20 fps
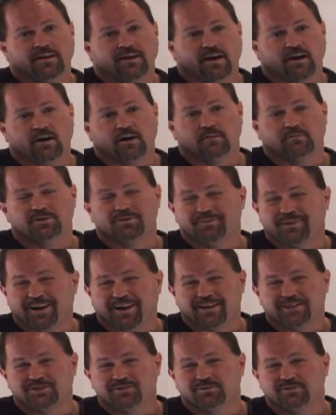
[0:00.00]
To be
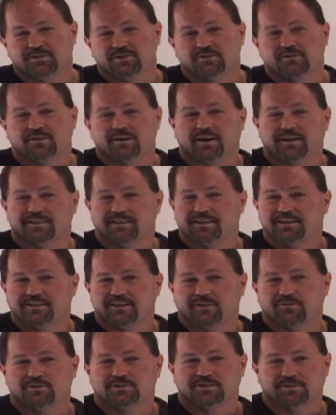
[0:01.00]
honest with you, I think
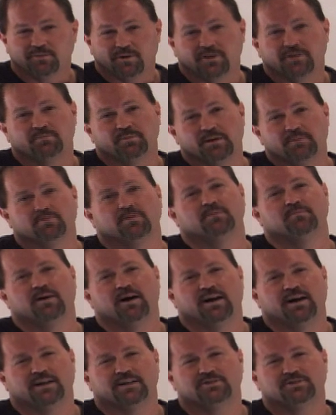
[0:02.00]
there were some other people in
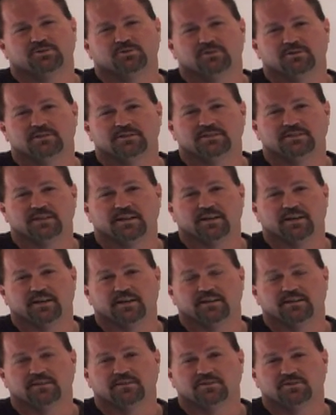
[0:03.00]
my high school
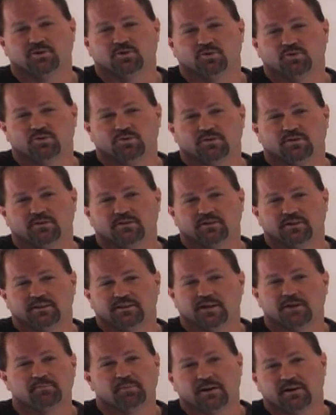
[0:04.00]
that
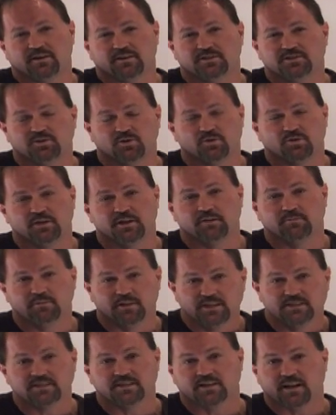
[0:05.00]
their parents told them,
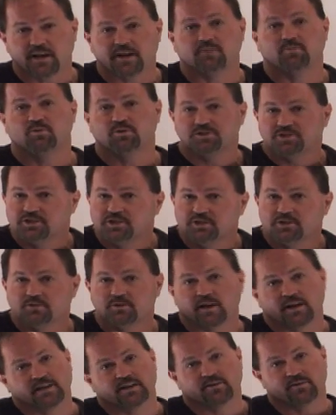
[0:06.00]
listen, I don't want
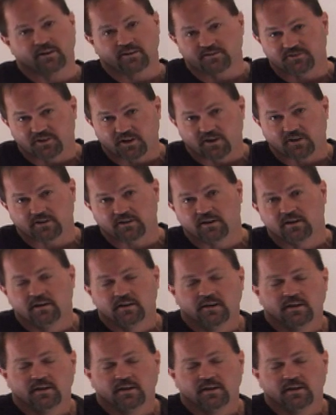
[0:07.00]
you hanging around Doug,